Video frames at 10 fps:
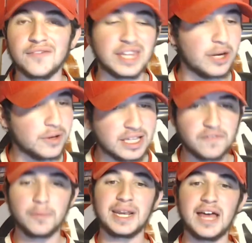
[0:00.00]
They always give
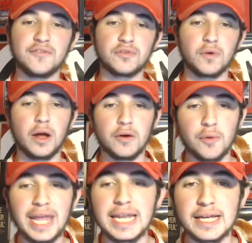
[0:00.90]
them an F uh,
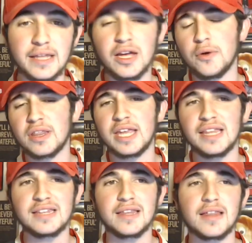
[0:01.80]
rating, and they always say
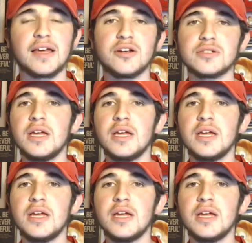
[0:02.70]
that the Senators